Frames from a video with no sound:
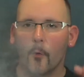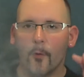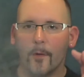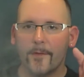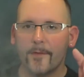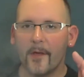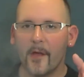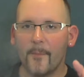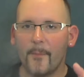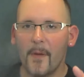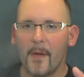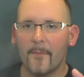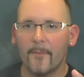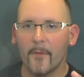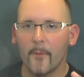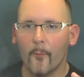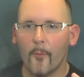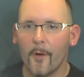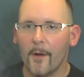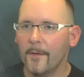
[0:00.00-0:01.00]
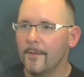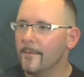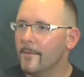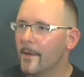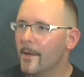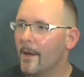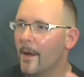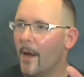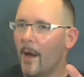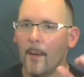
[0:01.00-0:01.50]
What's up, everyone?
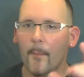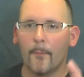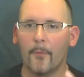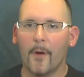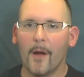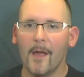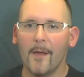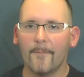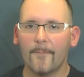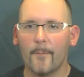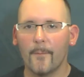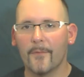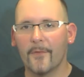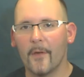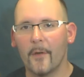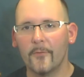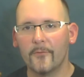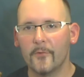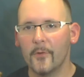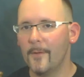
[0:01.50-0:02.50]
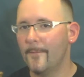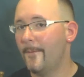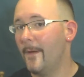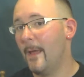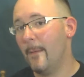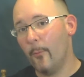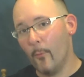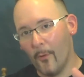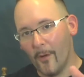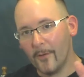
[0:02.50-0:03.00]
I'm Brian from South Shore
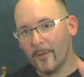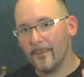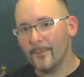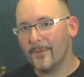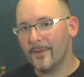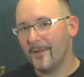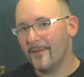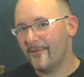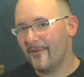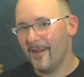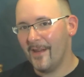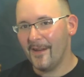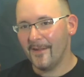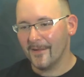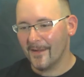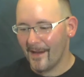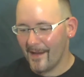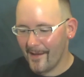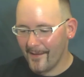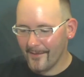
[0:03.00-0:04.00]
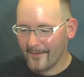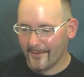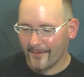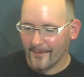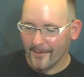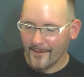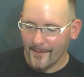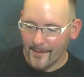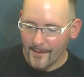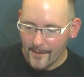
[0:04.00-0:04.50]
Vape. Welcome to the channel,
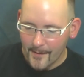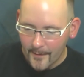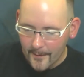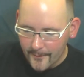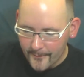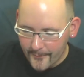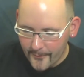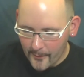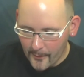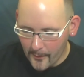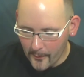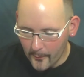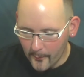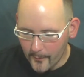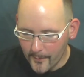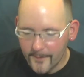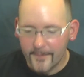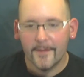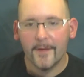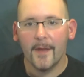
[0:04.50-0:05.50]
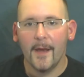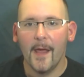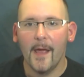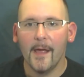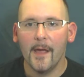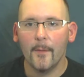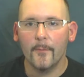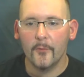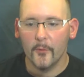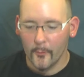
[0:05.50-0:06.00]
guys. So
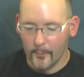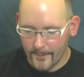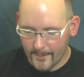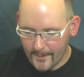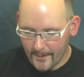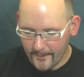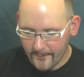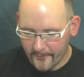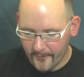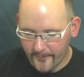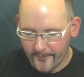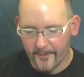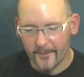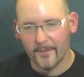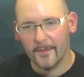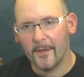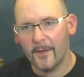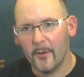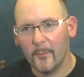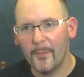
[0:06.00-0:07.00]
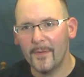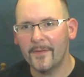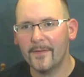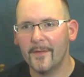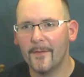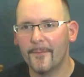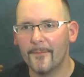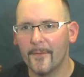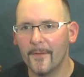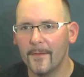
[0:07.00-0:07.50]
today I'm doing things just a little bit
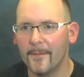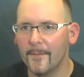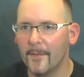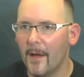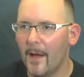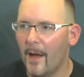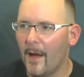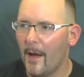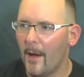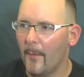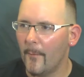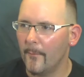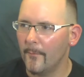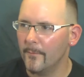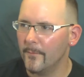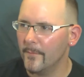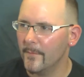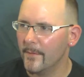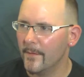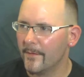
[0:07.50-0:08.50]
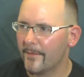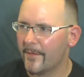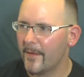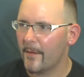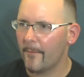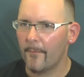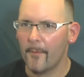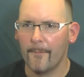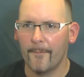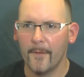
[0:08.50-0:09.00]
different. Instead
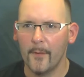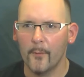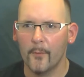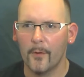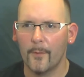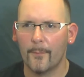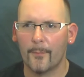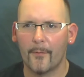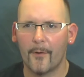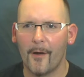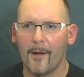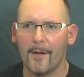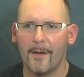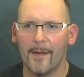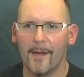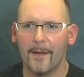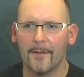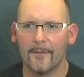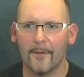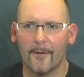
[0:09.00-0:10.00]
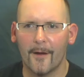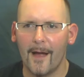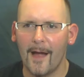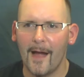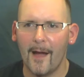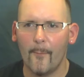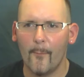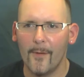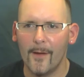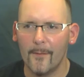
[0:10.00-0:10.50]
of reviewing a product or a
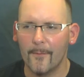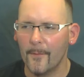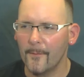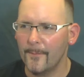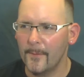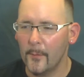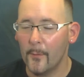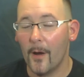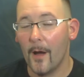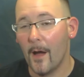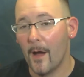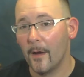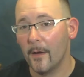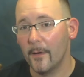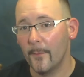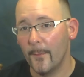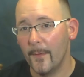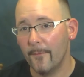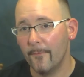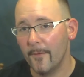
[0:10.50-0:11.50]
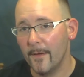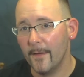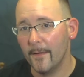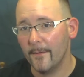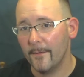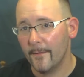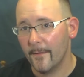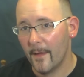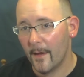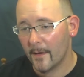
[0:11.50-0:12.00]
hardware review, I'm going to be
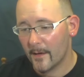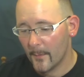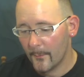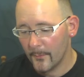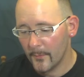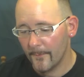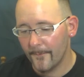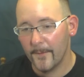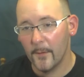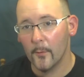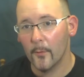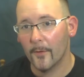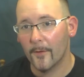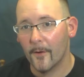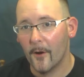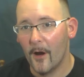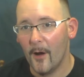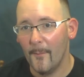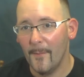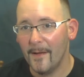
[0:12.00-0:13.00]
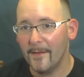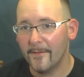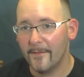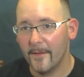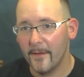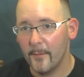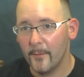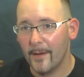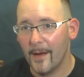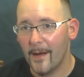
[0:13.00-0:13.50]
reading a couple of viewer comments
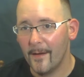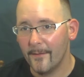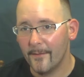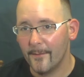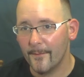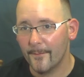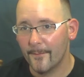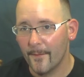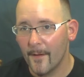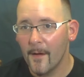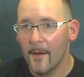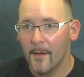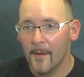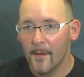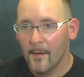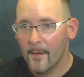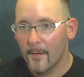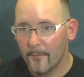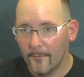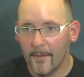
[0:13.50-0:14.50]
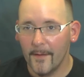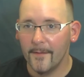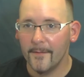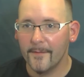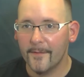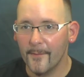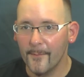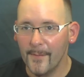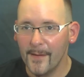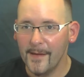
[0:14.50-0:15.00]
that you guys have written
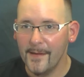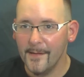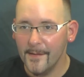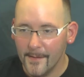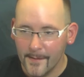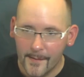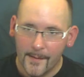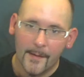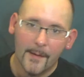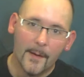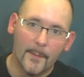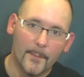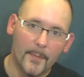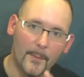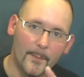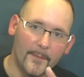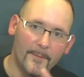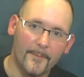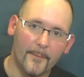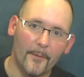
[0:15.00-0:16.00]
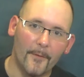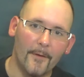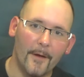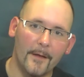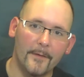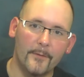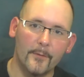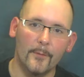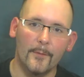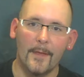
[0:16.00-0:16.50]
to me. But before
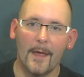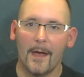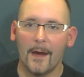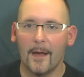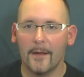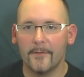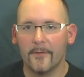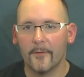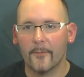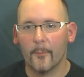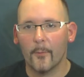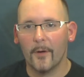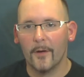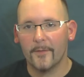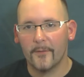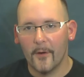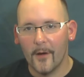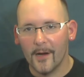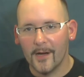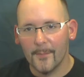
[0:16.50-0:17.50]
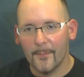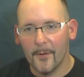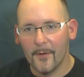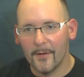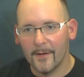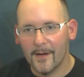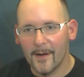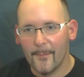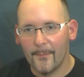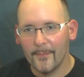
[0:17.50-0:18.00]
I do that, I just want to talk about
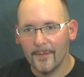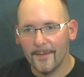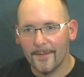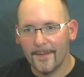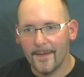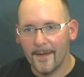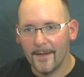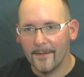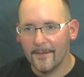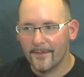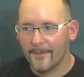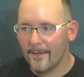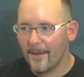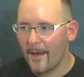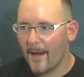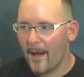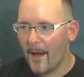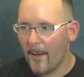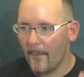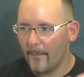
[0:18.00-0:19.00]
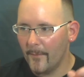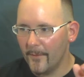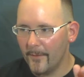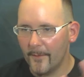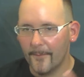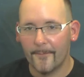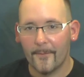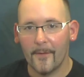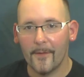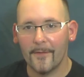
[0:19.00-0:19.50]
a couple of things.
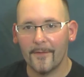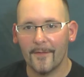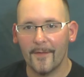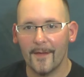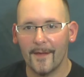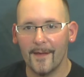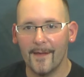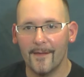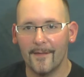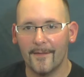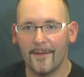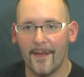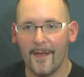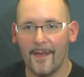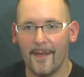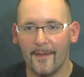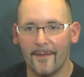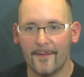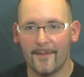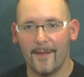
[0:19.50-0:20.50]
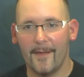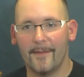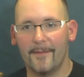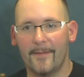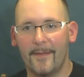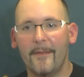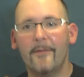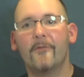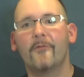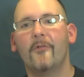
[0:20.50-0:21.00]
The first thing is that
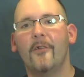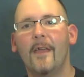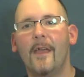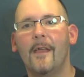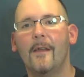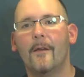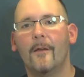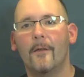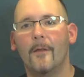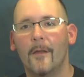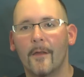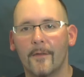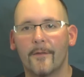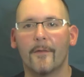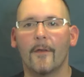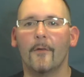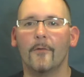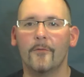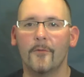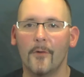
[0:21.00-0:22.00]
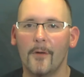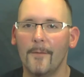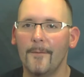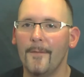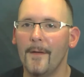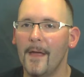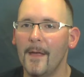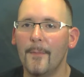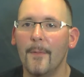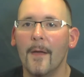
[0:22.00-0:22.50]
this channel, South Shore
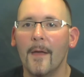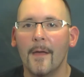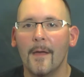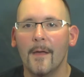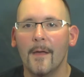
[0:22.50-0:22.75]
Vape,